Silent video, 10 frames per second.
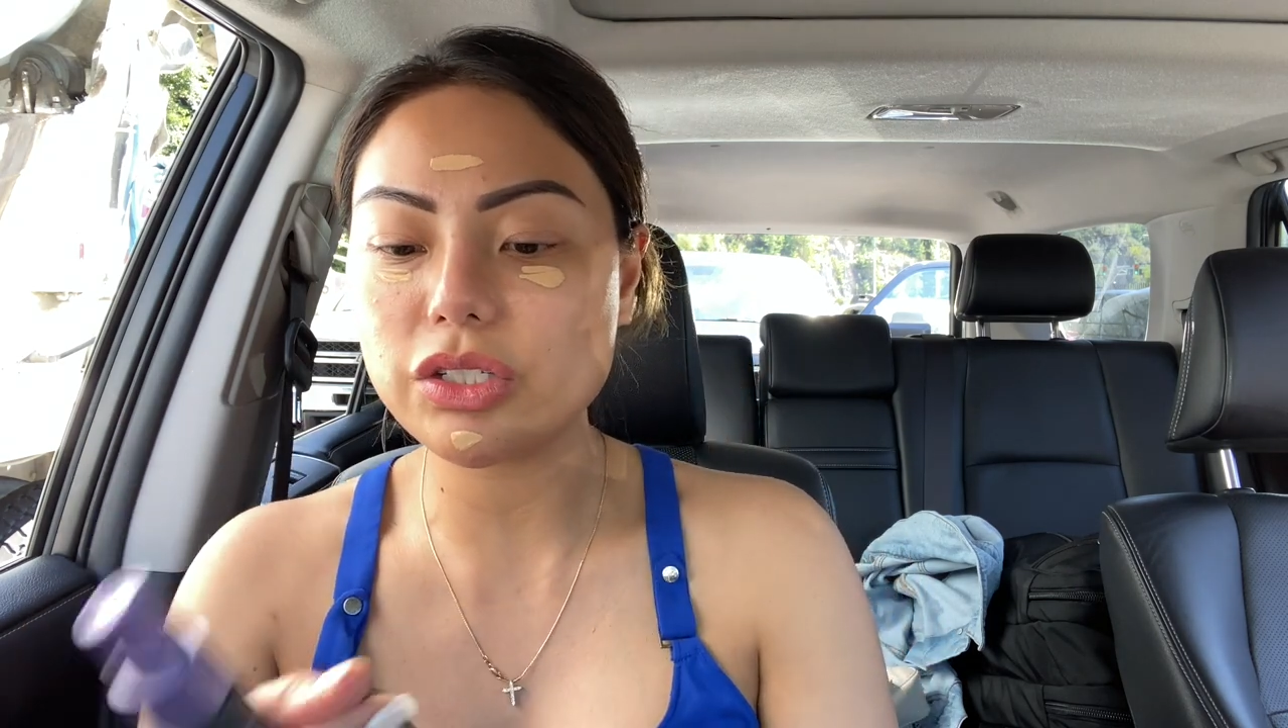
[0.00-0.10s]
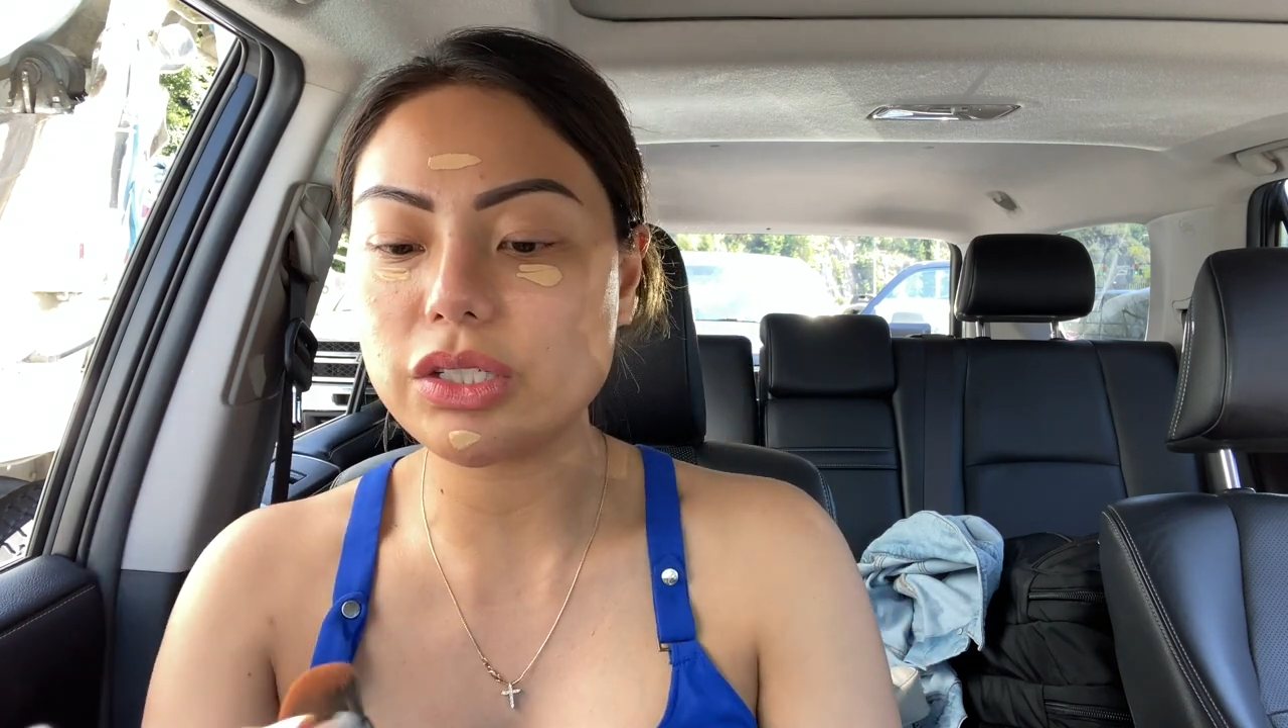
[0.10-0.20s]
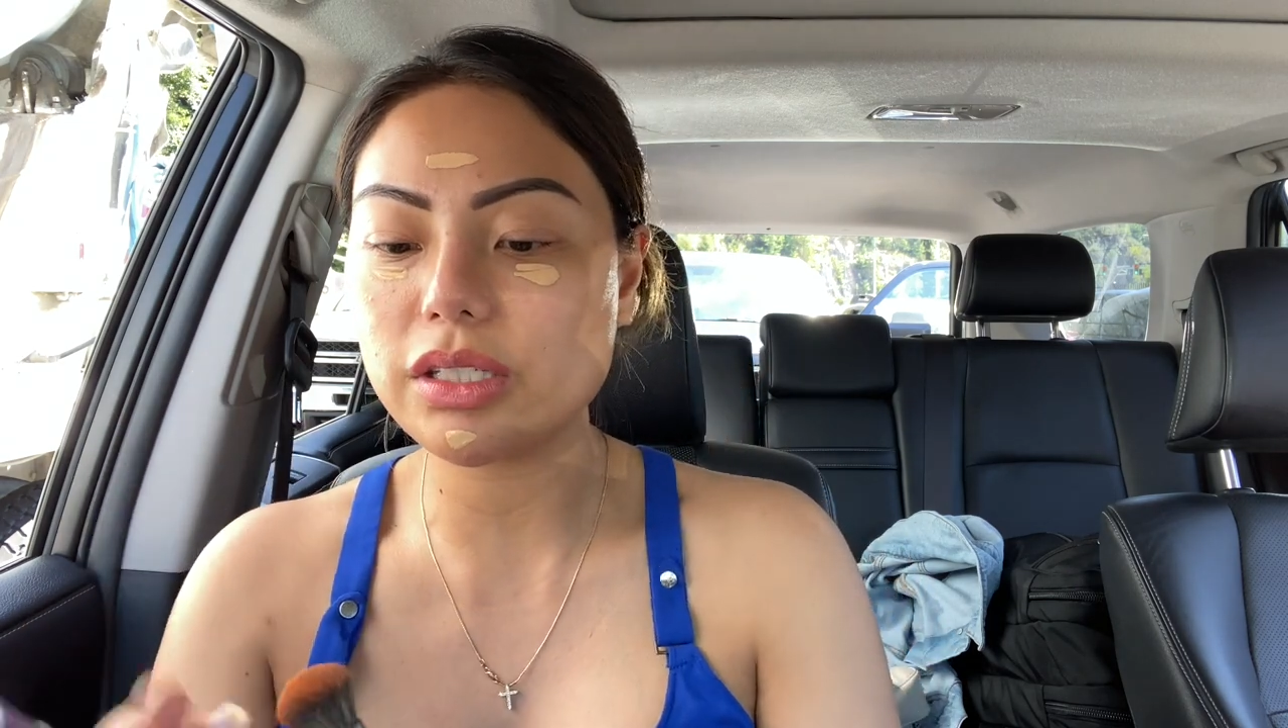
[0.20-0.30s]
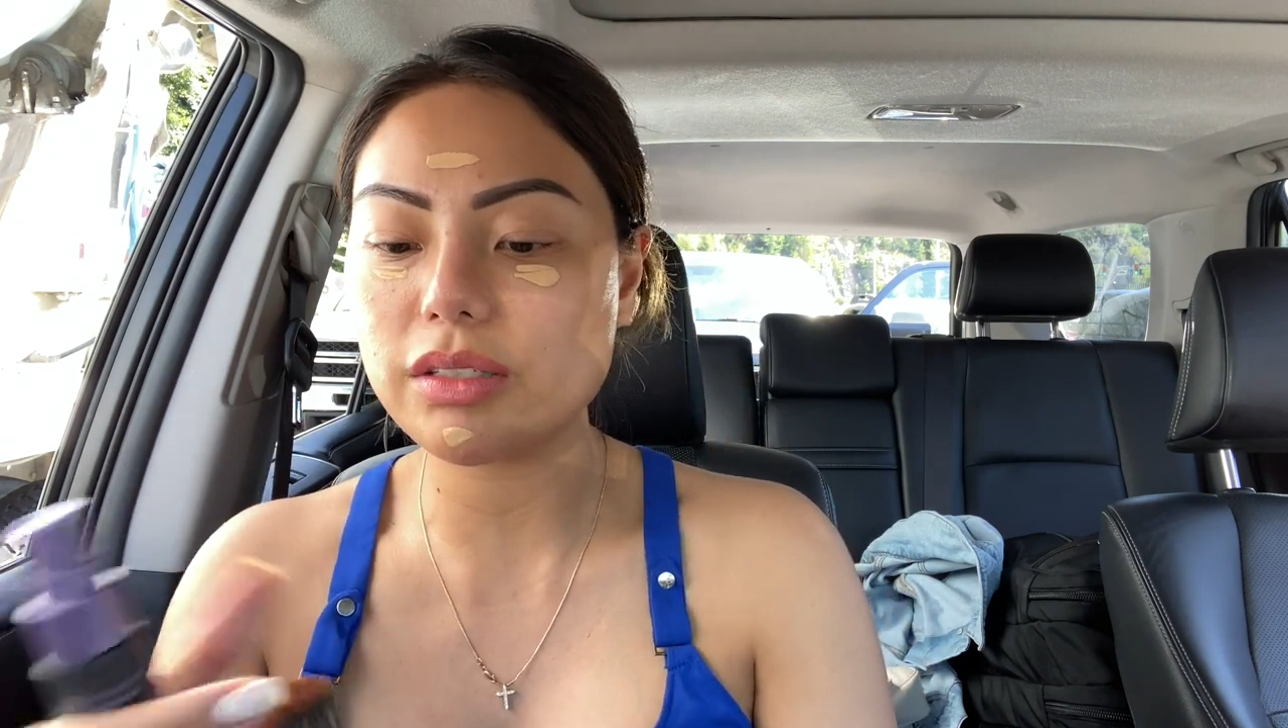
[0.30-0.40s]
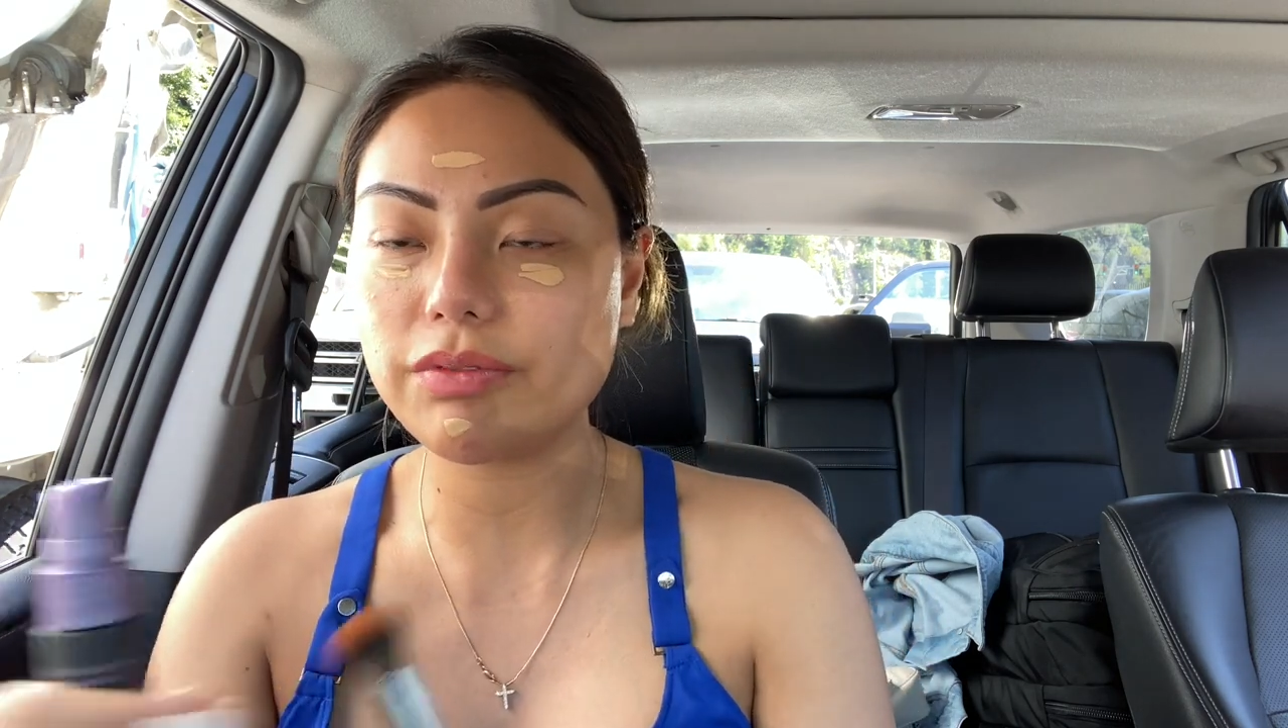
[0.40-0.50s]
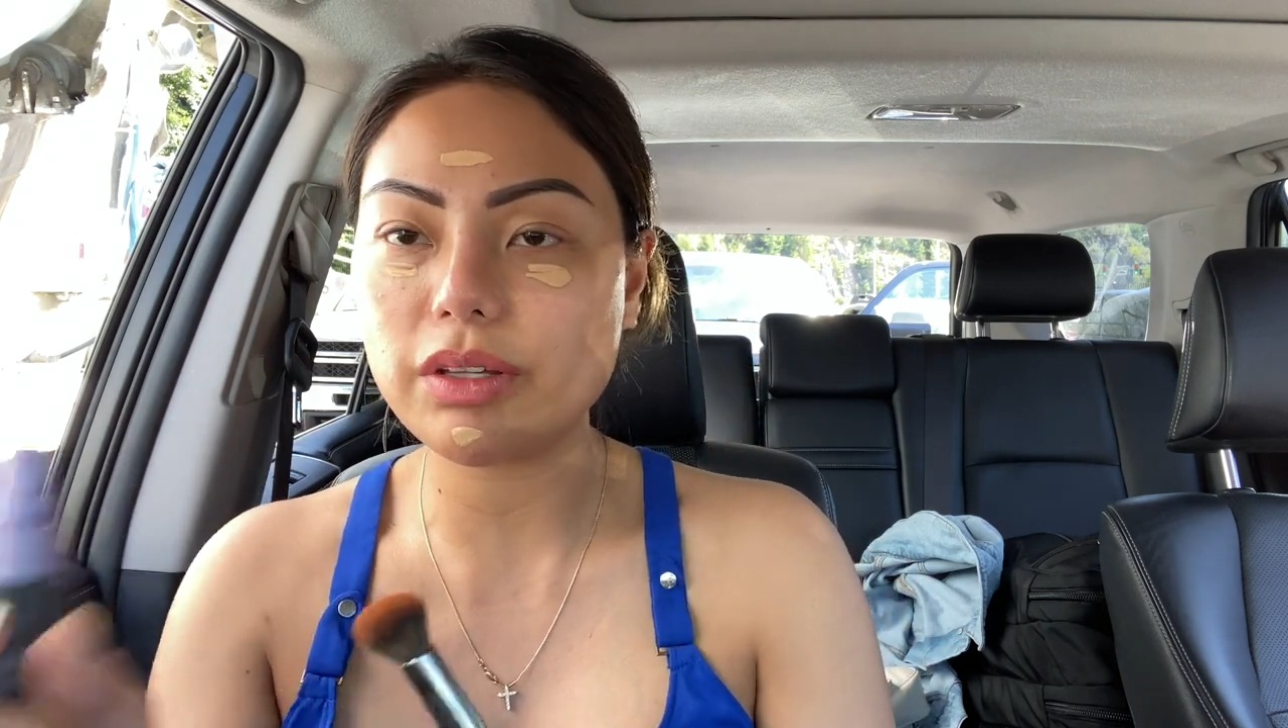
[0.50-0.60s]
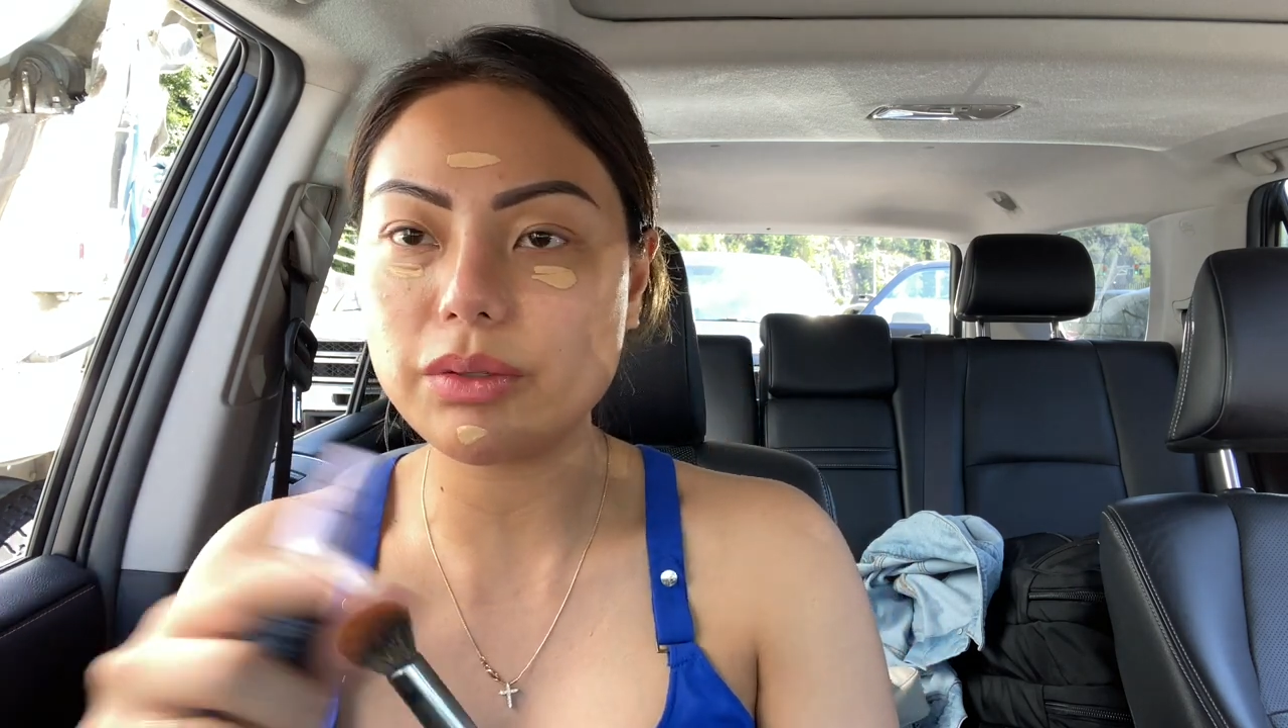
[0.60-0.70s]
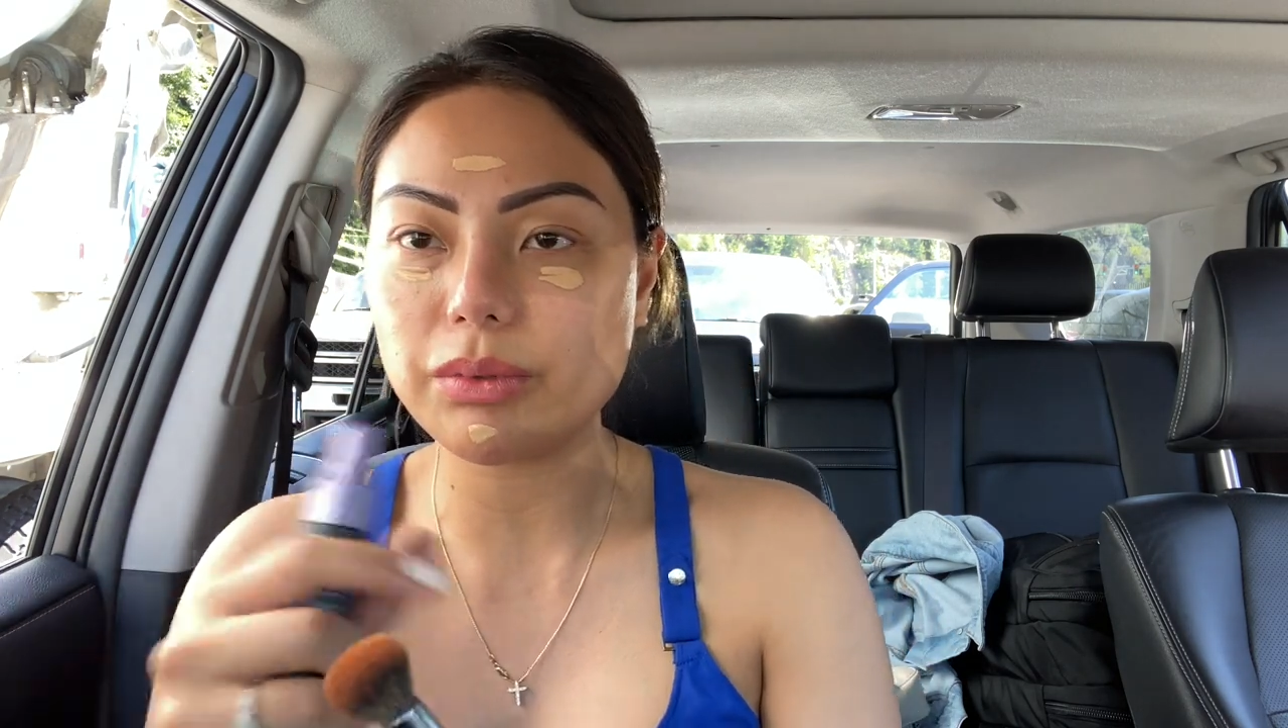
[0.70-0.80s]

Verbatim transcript: just filled